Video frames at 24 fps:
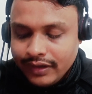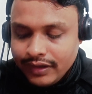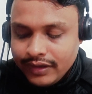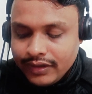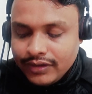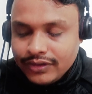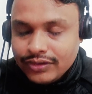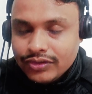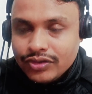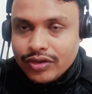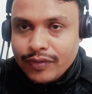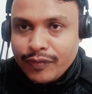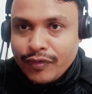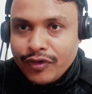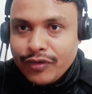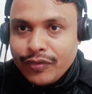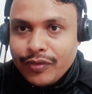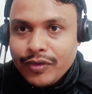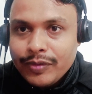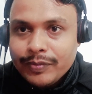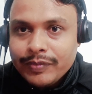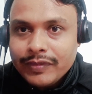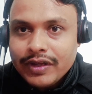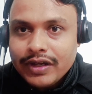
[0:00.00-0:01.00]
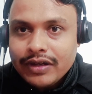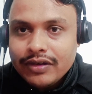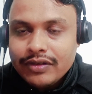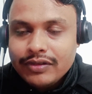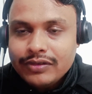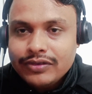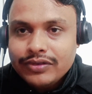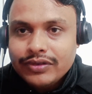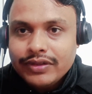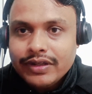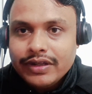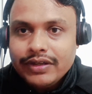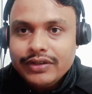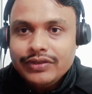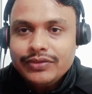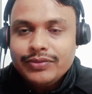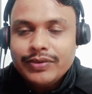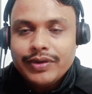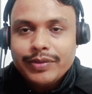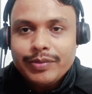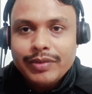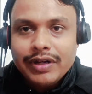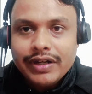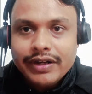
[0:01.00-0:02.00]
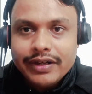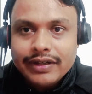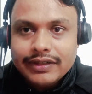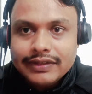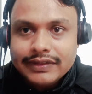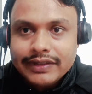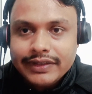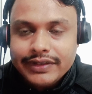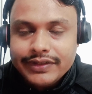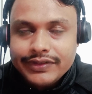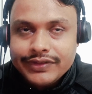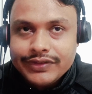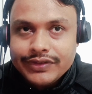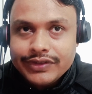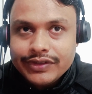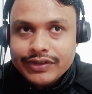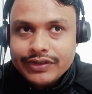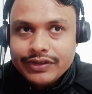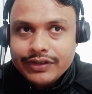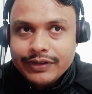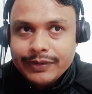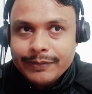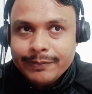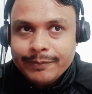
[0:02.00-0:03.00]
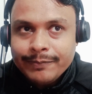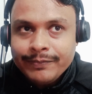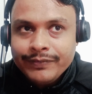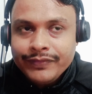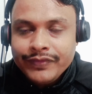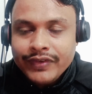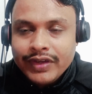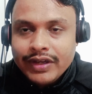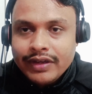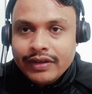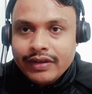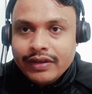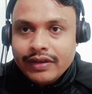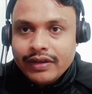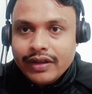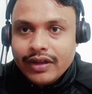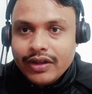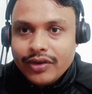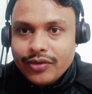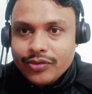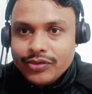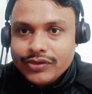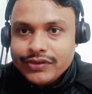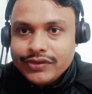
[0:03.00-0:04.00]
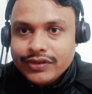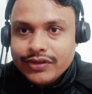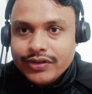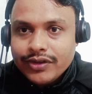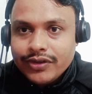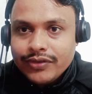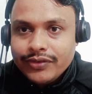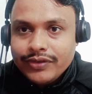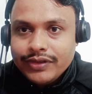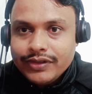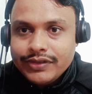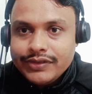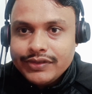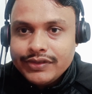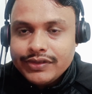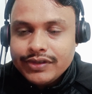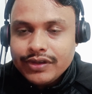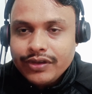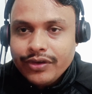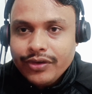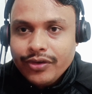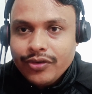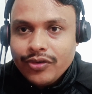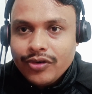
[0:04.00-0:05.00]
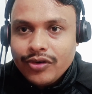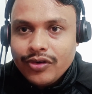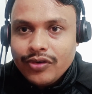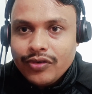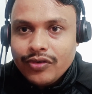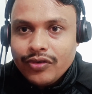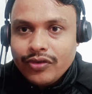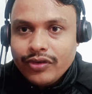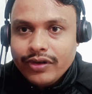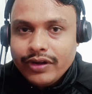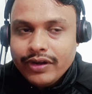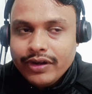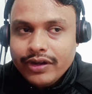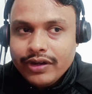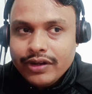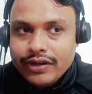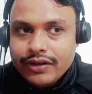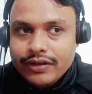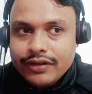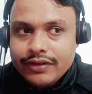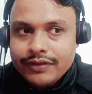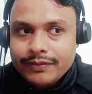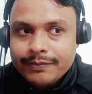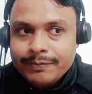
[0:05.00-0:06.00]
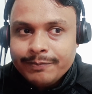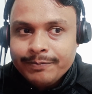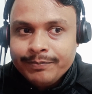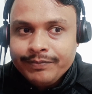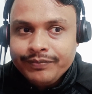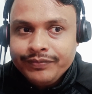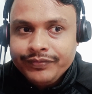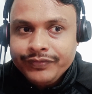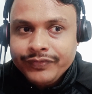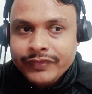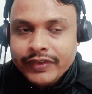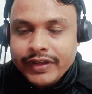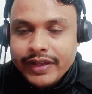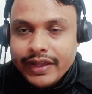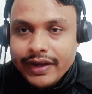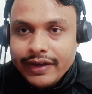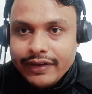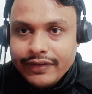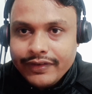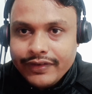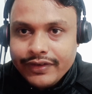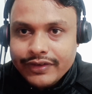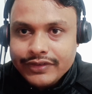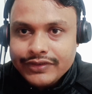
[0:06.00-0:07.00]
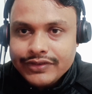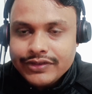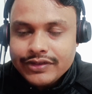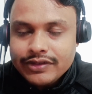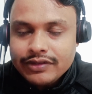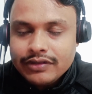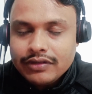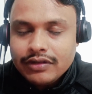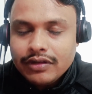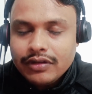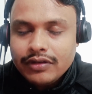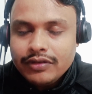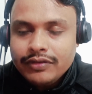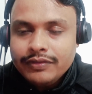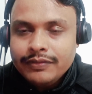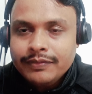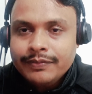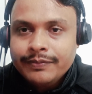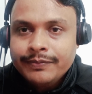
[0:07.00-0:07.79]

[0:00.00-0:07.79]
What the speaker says: So apart from that also there is one matrix, it's the ROC curve. It's a recall oriented characteristic curve.